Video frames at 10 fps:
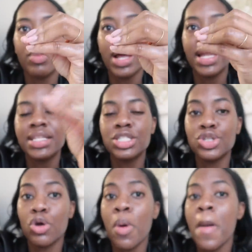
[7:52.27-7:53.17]
I need to
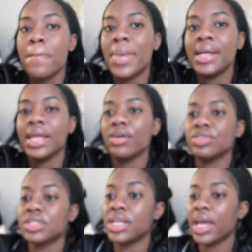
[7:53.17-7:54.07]
do my
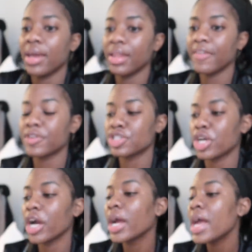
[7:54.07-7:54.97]
nails today, like for sure.